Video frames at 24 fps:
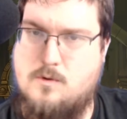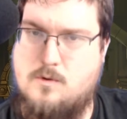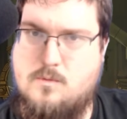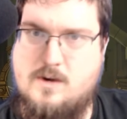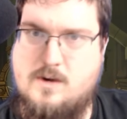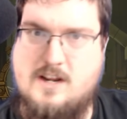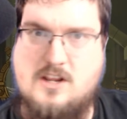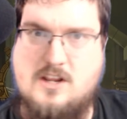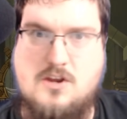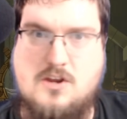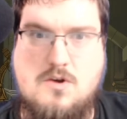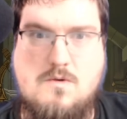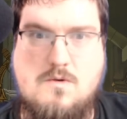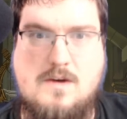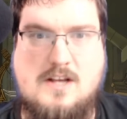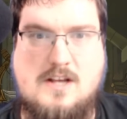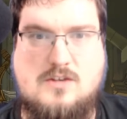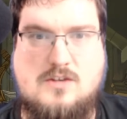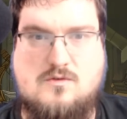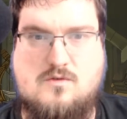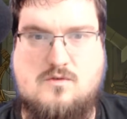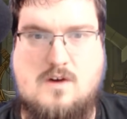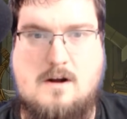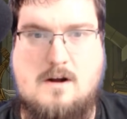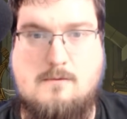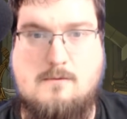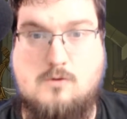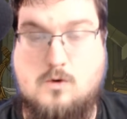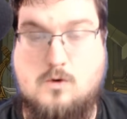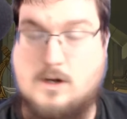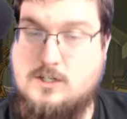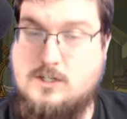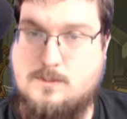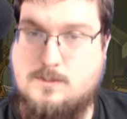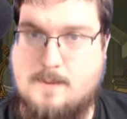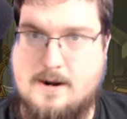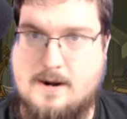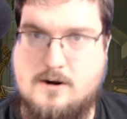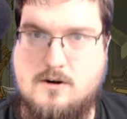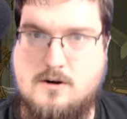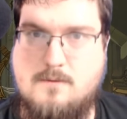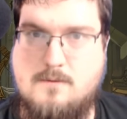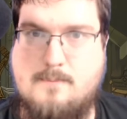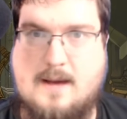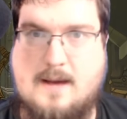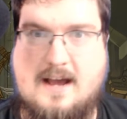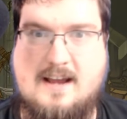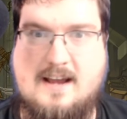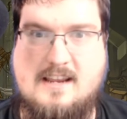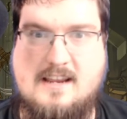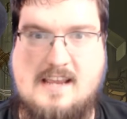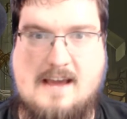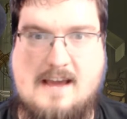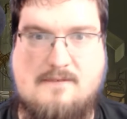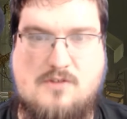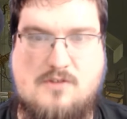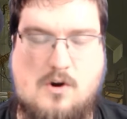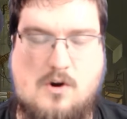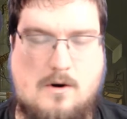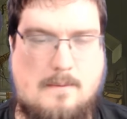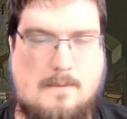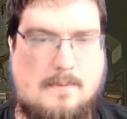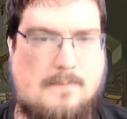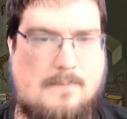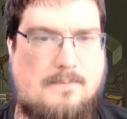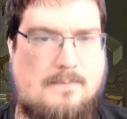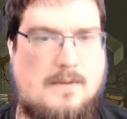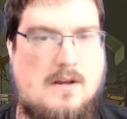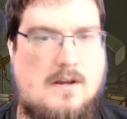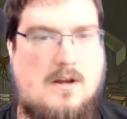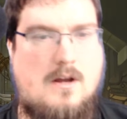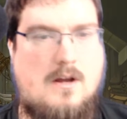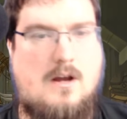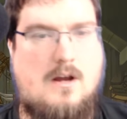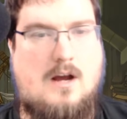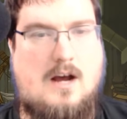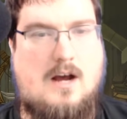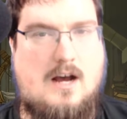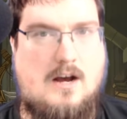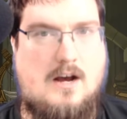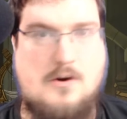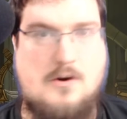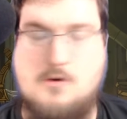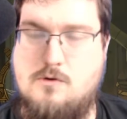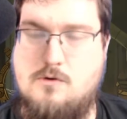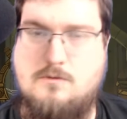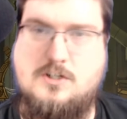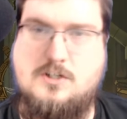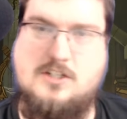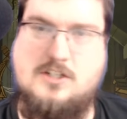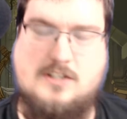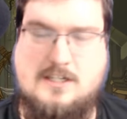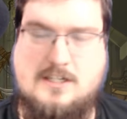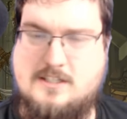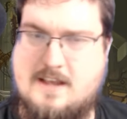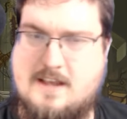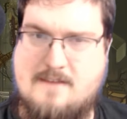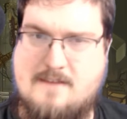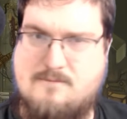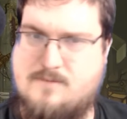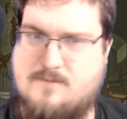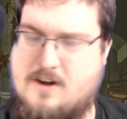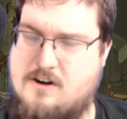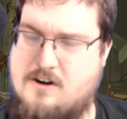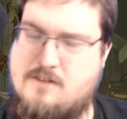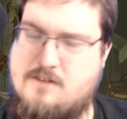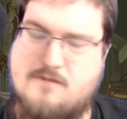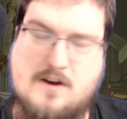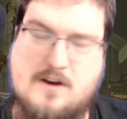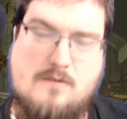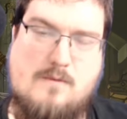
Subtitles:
be reading you is from Grudgebearer by Gav Thorpe, who, just as a very fun